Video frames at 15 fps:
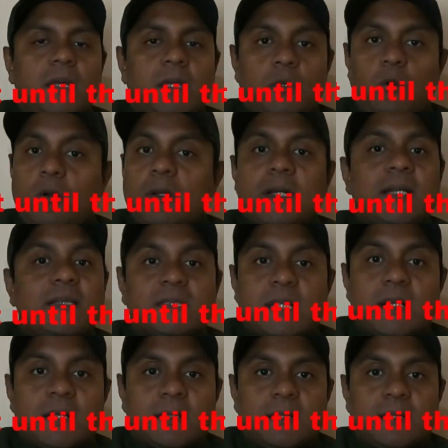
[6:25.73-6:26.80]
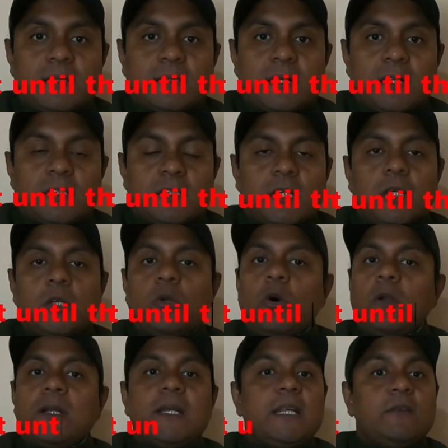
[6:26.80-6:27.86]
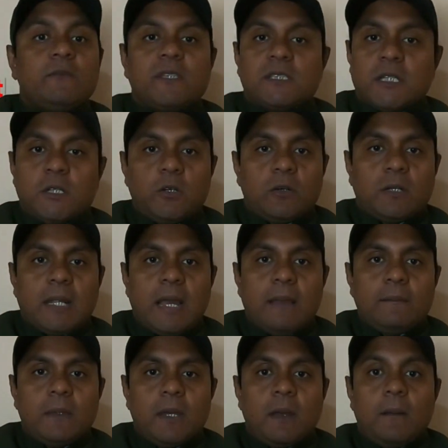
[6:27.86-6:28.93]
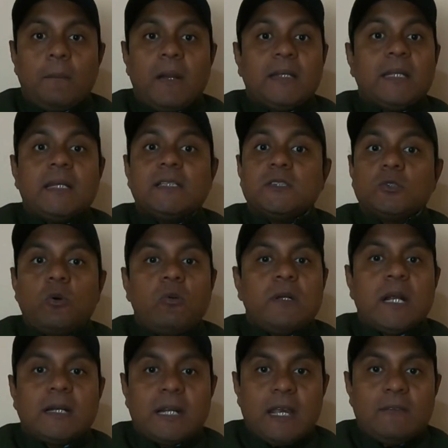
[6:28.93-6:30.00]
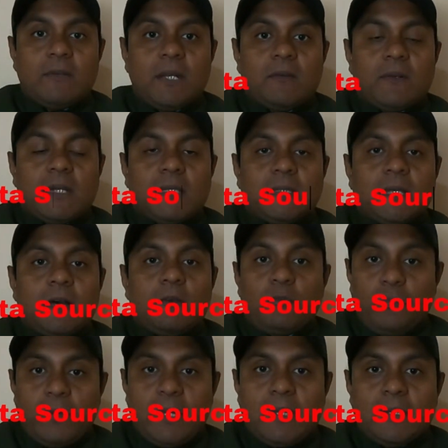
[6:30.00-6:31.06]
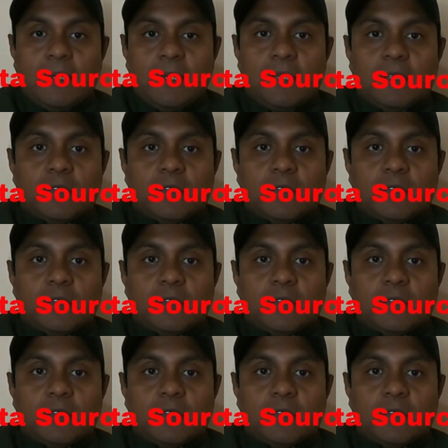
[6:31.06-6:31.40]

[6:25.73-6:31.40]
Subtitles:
You already started the research, you already invested your time, but there is no data available in the field.